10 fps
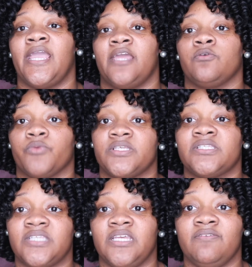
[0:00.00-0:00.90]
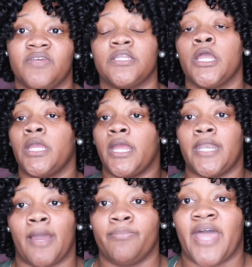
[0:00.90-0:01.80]
and receive it.
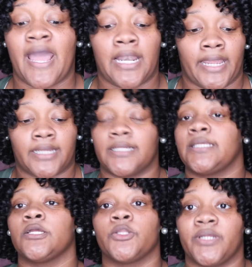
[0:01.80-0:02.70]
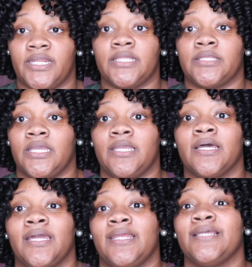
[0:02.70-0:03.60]
And I'm not like a killer or anything,
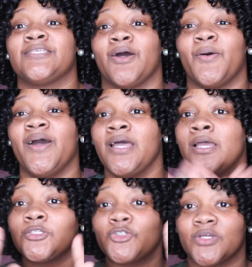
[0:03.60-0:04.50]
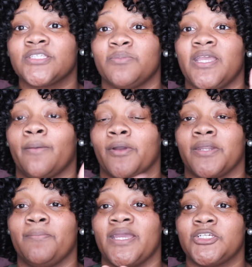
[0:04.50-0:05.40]
honey. So trust me, I'm going
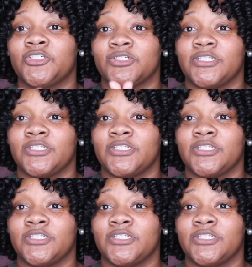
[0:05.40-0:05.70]
to make sure